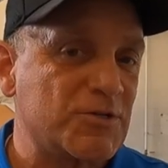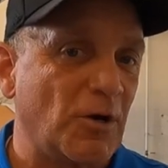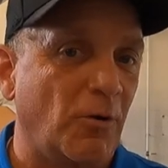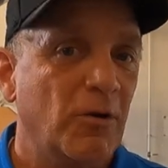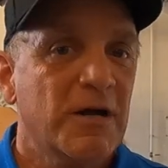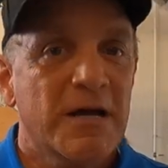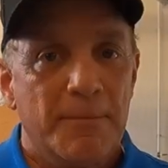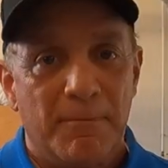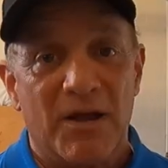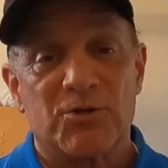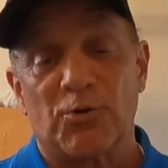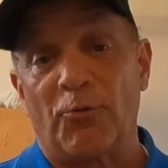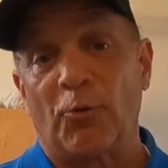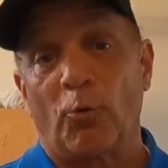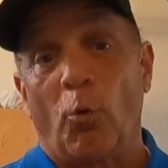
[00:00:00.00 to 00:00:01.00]
So make
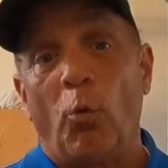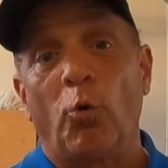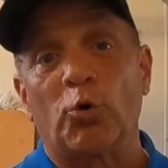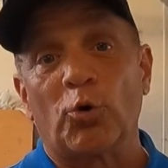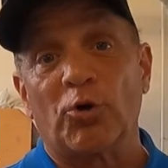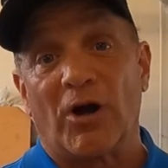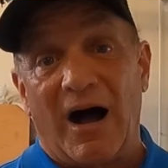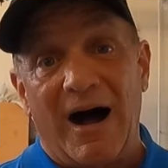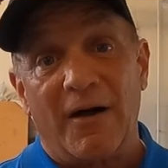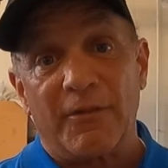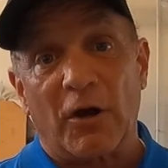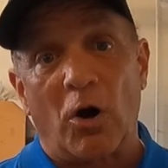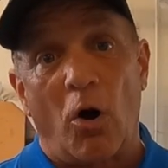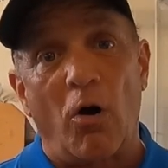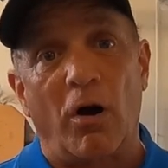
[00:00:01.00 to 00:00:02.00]
sure they're ordered on
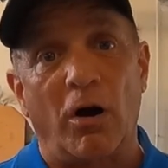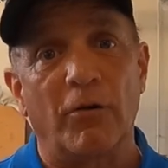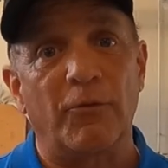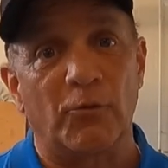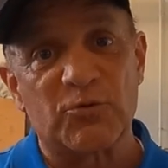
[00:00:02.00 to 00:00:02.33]
the car.